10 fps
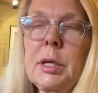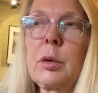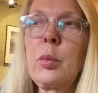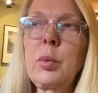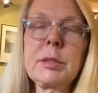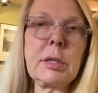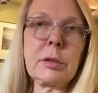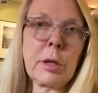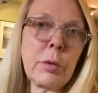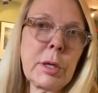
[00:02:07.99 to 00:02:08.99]
it wasn't
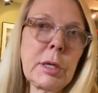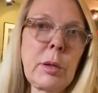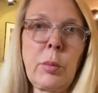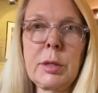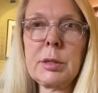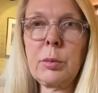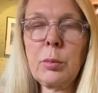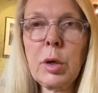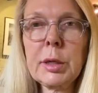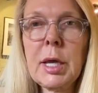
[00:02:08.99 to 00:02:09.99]
loading, it wasn't
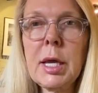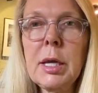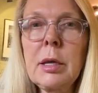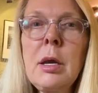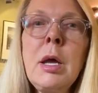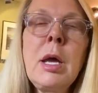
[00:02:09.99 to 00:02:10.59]
working.